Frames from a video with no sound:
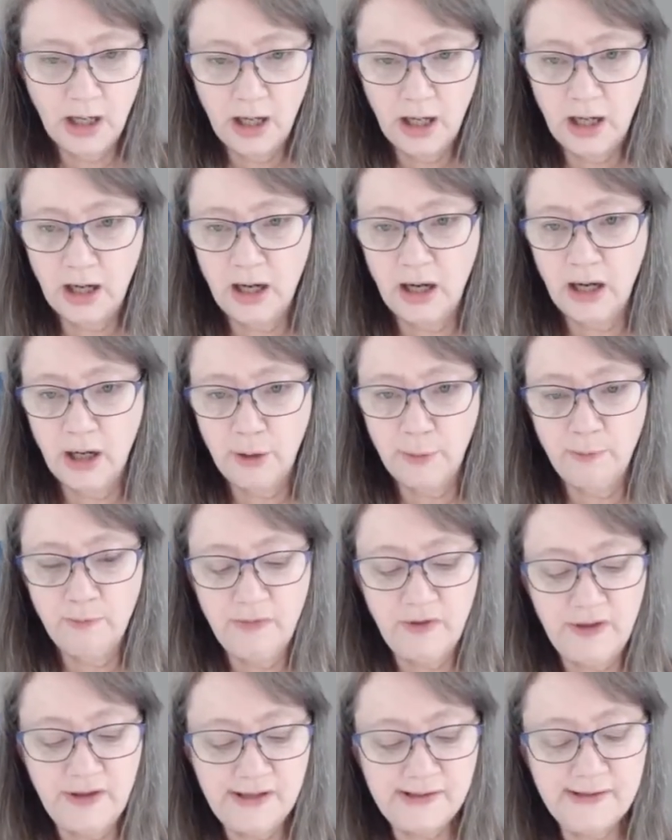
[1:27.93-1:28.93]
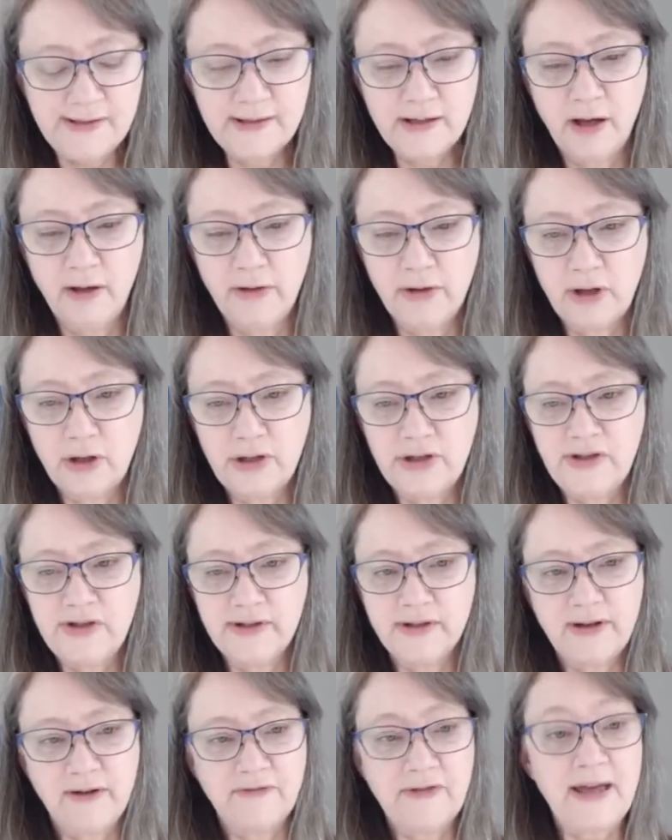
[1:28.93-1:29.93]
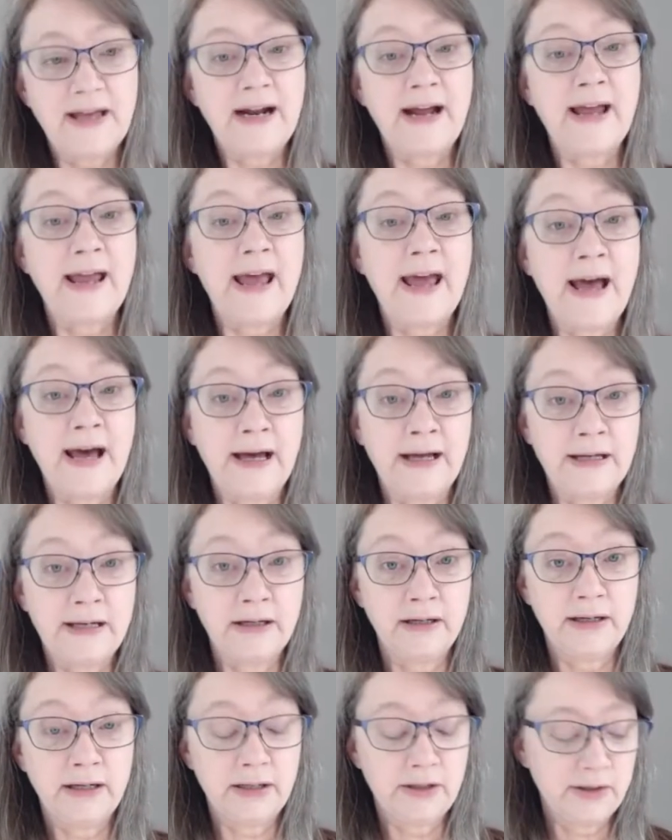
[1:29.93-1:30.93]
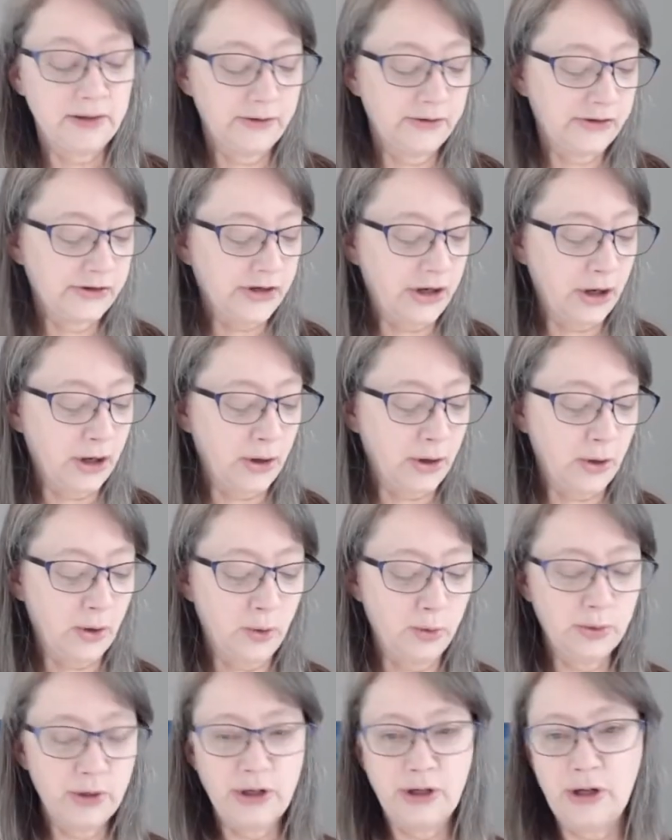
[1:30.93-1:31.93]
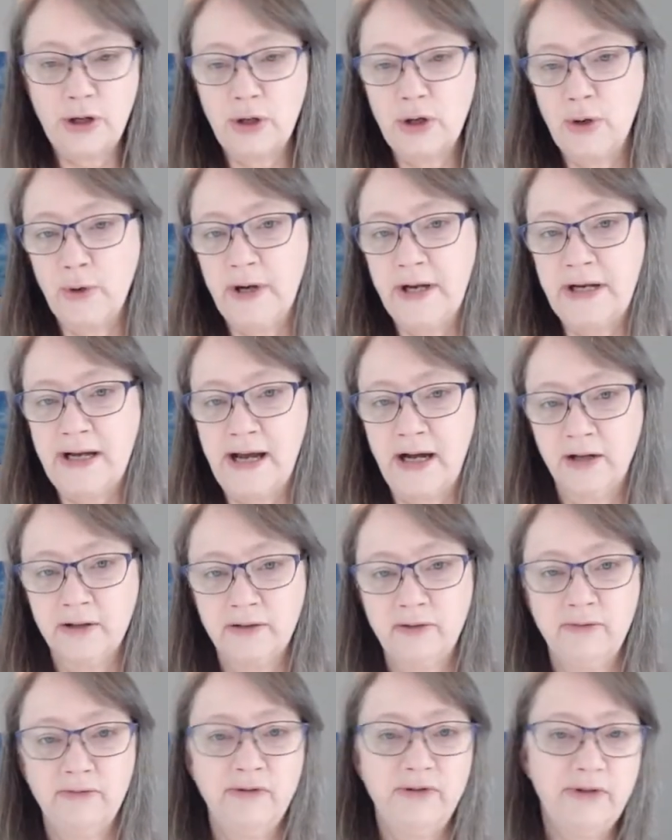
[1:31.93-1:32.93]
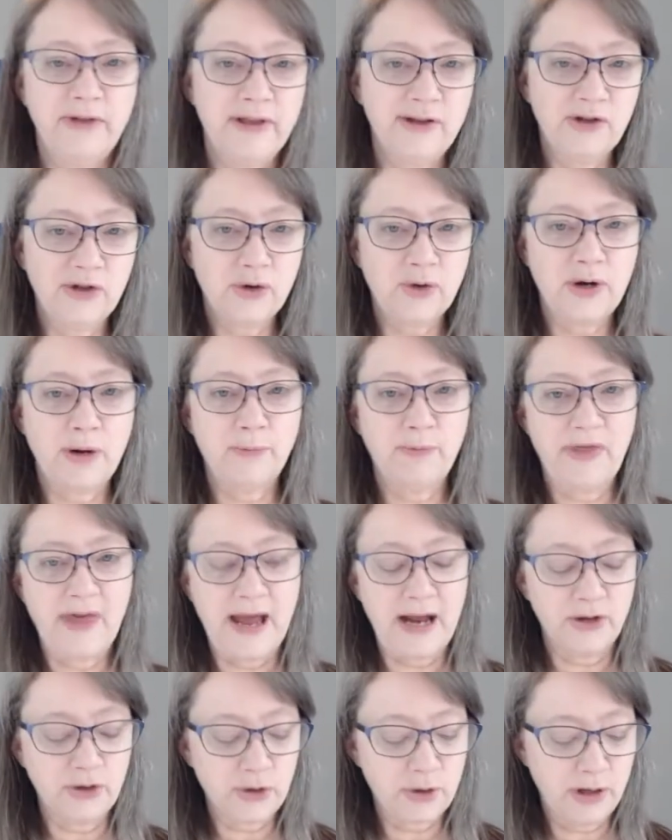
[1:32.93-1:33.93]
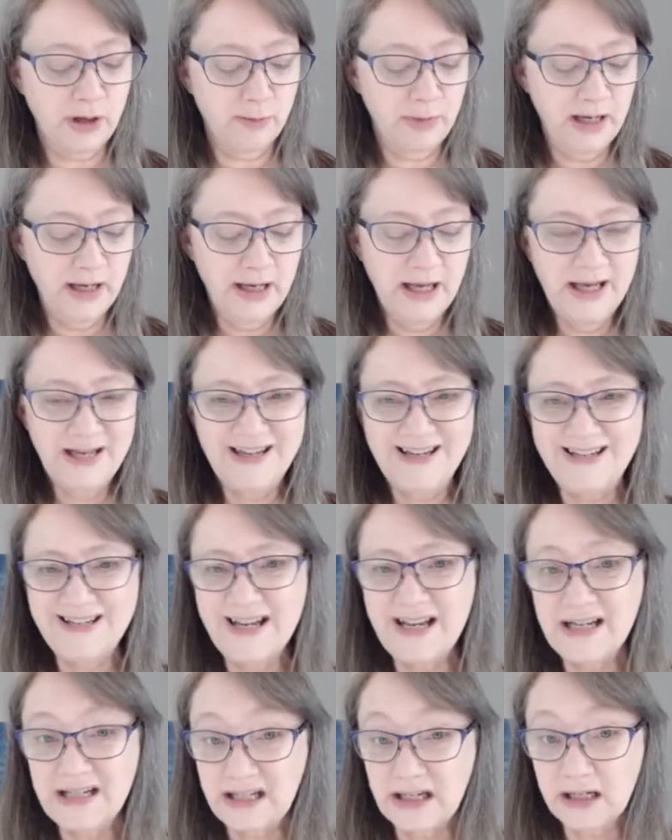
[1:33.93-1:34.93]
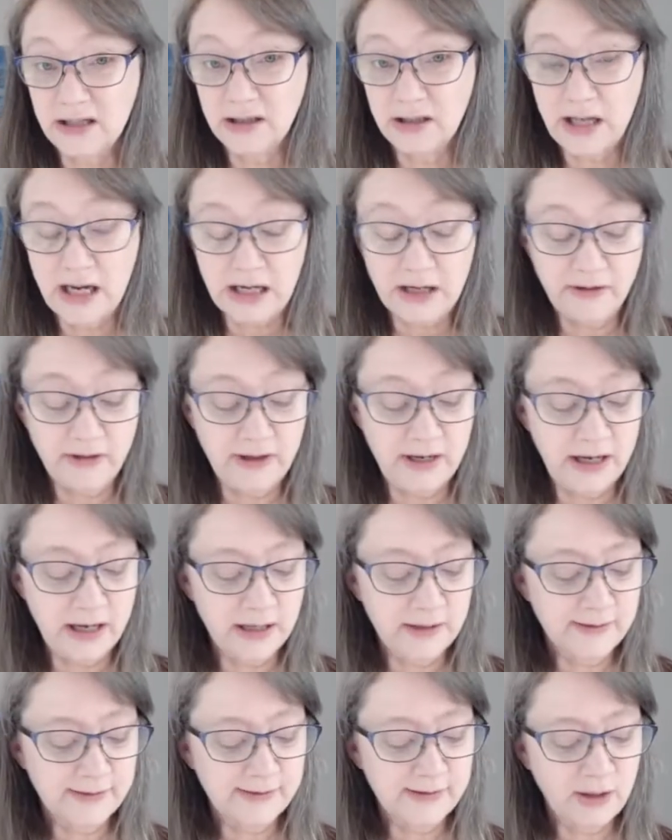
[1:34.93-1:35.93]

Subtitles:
This is all the good stuff that I had in it. So, you know, going out this trip, that trip, you tend to collect things.